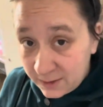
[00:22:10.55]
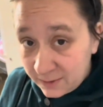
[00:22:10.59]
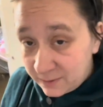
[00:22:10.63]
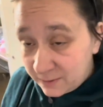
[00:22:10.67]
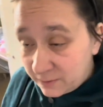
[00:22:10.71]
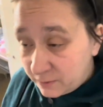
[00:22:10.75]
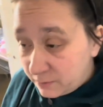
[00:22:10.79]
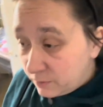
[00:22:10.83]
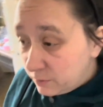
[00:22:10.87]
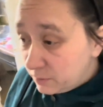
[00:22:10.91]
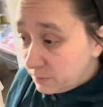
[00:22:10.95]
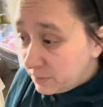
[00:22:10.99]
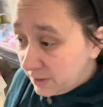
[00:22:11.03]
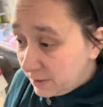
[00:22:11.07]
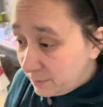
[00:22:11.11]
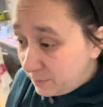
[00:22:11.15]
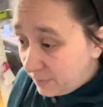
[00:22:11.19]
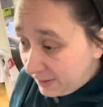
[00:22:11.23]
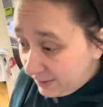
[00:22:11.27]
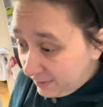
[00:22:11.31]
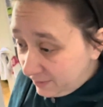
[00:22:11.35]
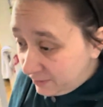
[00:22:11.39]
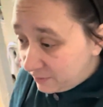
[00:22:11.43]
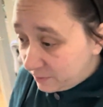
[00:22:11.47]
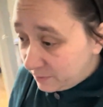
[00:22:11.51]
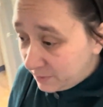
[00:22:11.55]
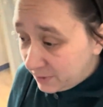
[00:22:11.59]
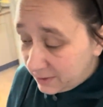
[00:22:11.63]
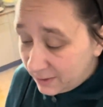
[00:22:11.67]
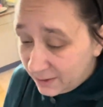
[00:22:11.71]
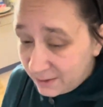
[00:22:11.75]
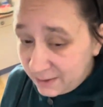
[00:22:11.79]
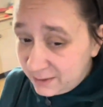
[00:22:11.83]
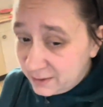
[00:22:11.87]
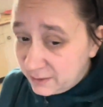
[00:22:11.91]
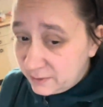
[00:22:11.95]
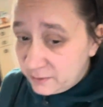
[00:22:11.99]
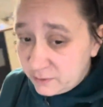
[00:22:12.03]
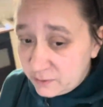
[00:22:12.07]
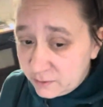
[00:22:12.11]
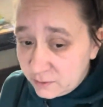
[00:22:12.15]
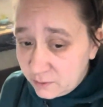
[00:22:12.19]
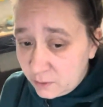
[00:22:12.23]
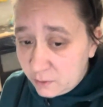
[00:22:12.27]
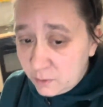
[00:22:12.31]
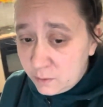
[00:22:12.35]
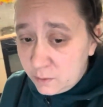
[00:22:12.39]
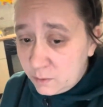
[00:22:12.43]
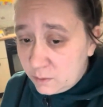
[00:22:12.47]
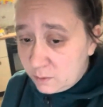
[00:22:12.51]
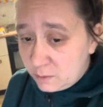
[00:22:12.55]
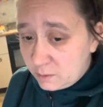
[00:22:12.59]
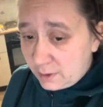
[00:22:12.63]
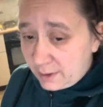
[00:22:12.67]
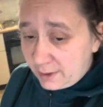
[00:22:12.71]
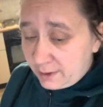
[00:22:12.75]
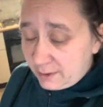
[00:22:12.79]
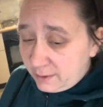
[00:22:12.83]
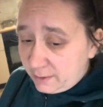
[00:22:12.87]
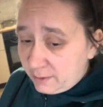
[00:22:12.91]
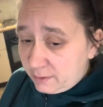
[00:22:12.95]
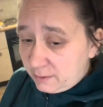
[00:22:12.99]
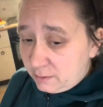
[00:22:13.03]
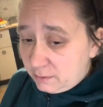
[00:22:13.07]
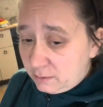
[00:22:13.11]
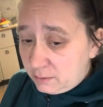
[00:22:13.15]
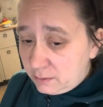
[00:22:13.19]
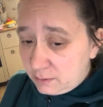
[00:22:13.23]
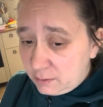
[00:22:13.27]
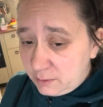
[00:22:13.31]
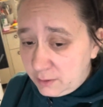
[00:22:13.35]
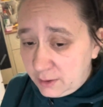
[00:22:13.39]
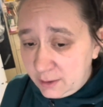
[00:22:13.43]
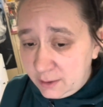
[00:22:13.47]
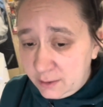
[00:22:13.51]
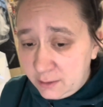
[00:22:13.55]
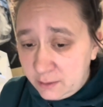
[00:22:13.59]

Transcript: It's a room in the basement, and there's no air